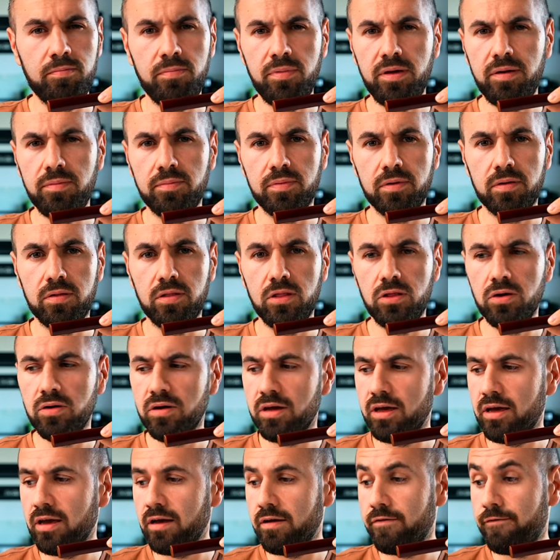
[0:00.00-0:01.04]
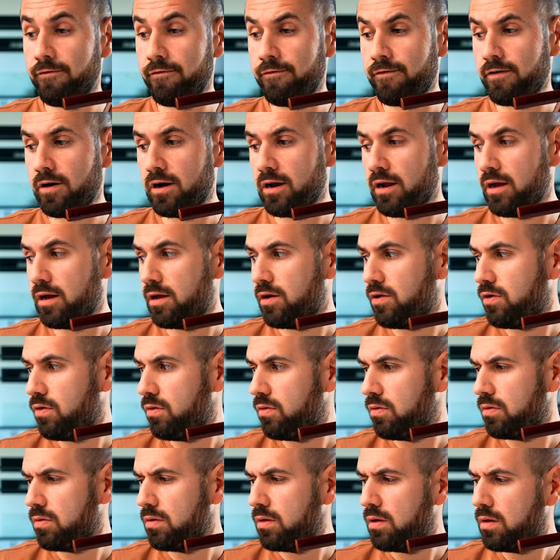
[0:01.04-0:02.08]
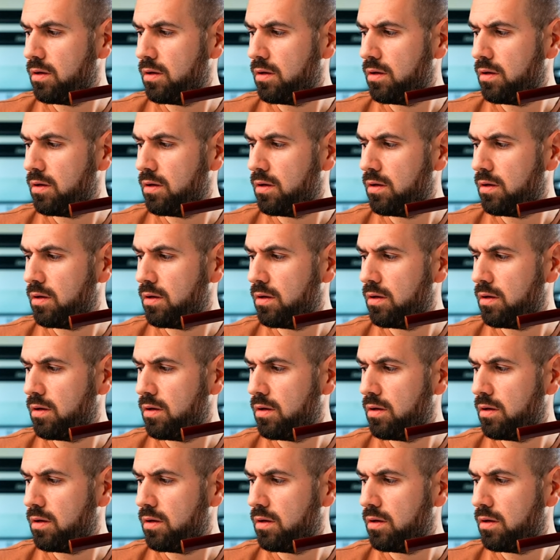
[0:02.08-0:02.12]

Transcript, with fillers: people looking funny at you